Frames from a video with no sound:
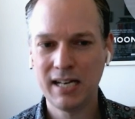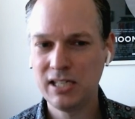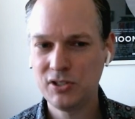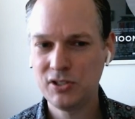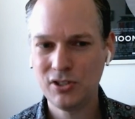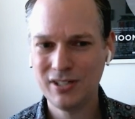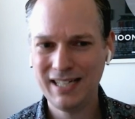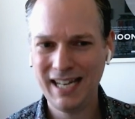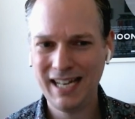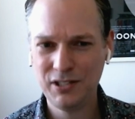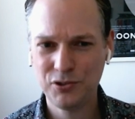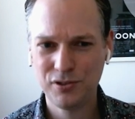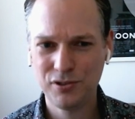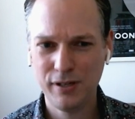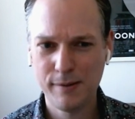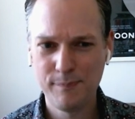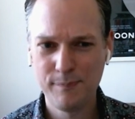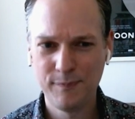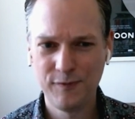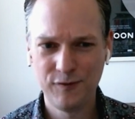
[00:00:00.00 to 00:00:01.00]
And it took an
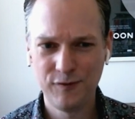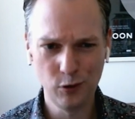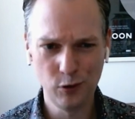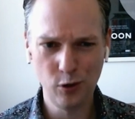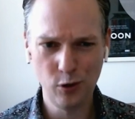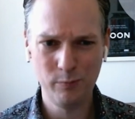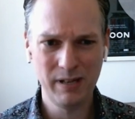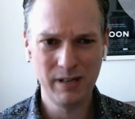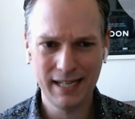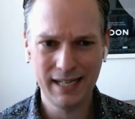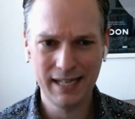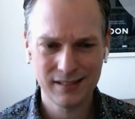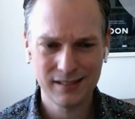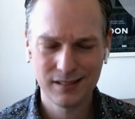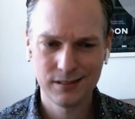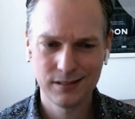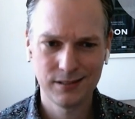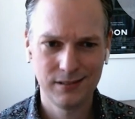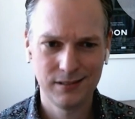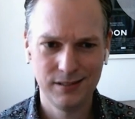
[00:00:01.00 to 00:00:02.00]
extra 4
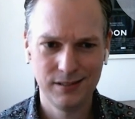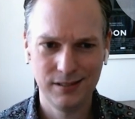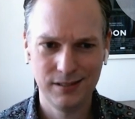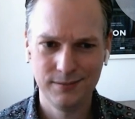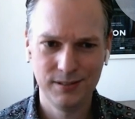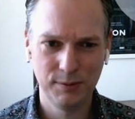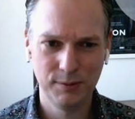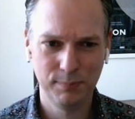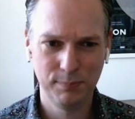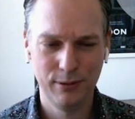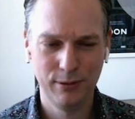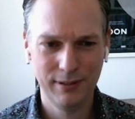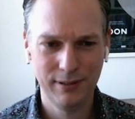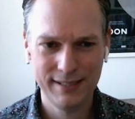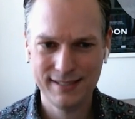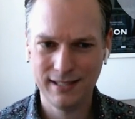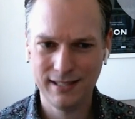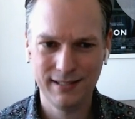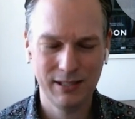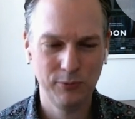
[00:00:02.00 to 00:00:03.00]
minutes to
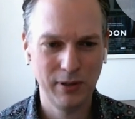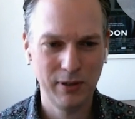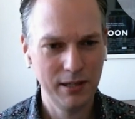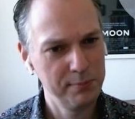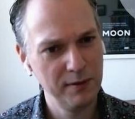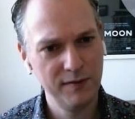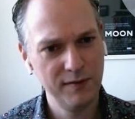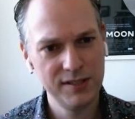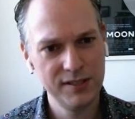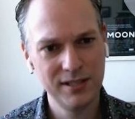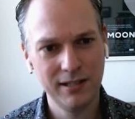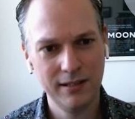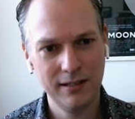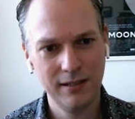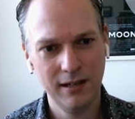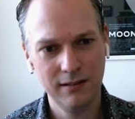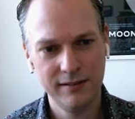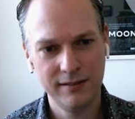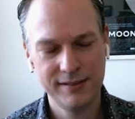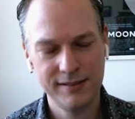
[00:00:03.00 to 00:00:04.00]
deploy something where the provision
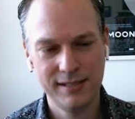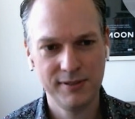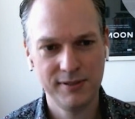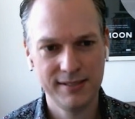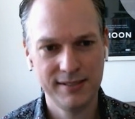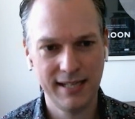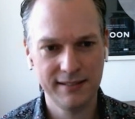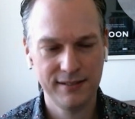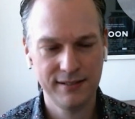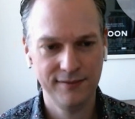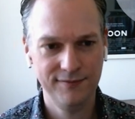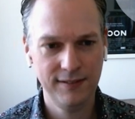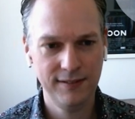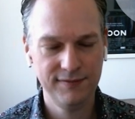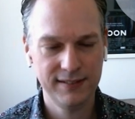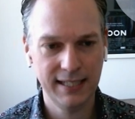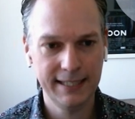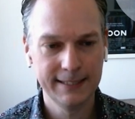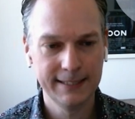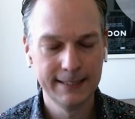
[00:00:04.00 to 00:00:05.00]
concurrency was set to
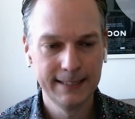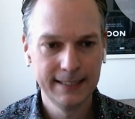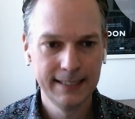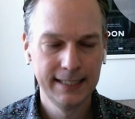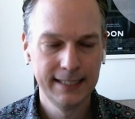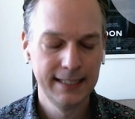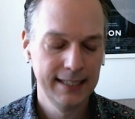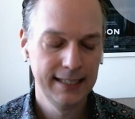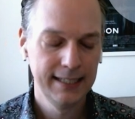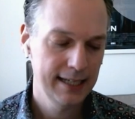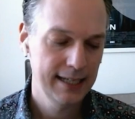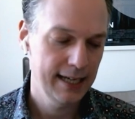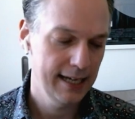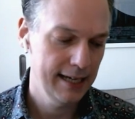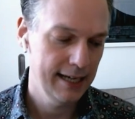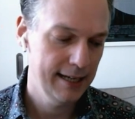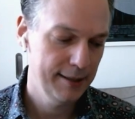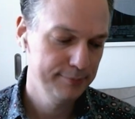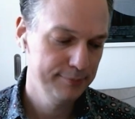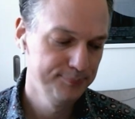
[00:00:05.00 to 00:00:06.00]
50.
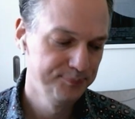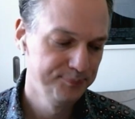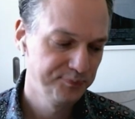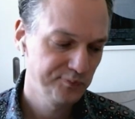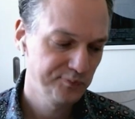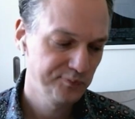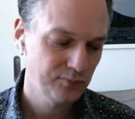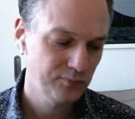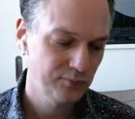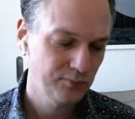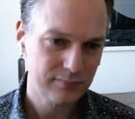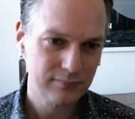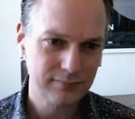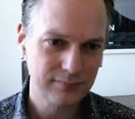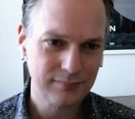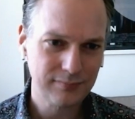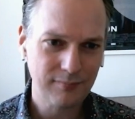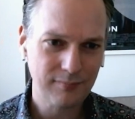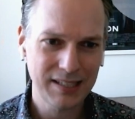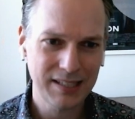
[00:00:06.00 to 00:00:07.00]
So
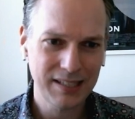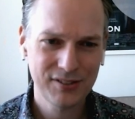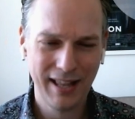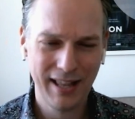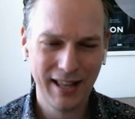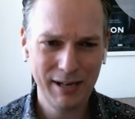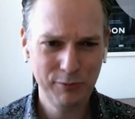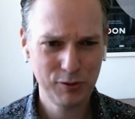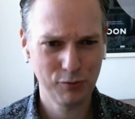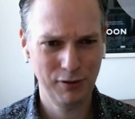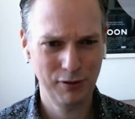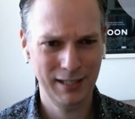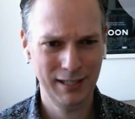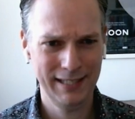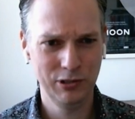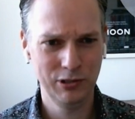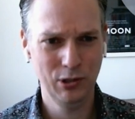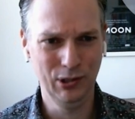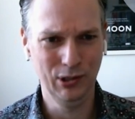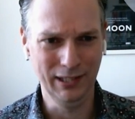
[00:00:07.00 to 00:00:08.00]
that was
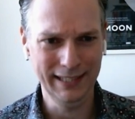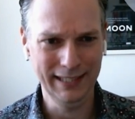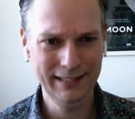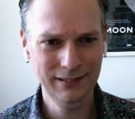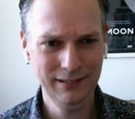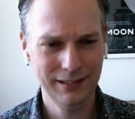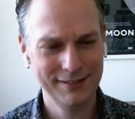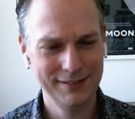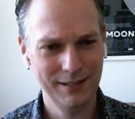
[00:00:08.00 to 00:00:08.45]
really annoying